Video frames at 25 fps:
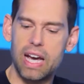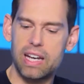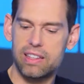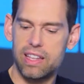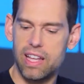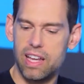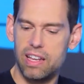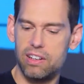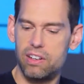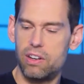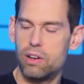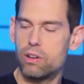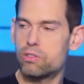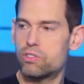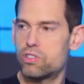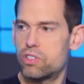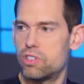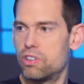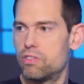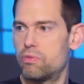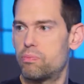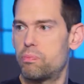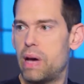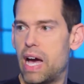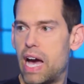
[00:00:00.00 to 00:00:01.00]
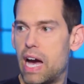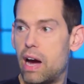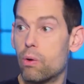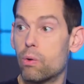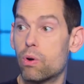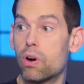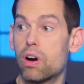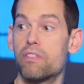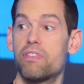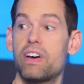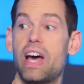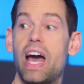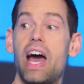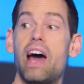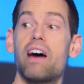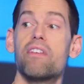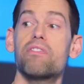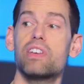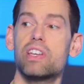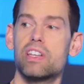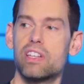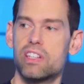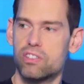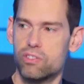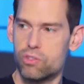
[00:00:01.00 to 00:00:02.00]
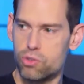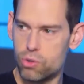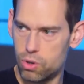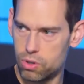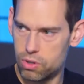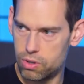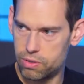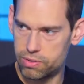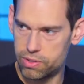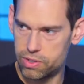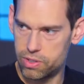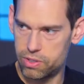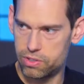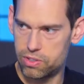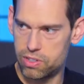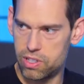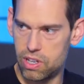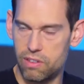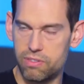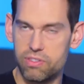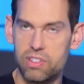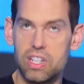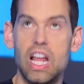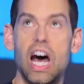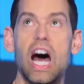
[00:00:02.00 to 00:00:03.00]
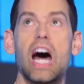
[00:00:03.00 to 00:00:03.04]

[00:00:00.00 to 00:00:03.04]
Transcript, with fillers: back that notion of power of having control over yourself,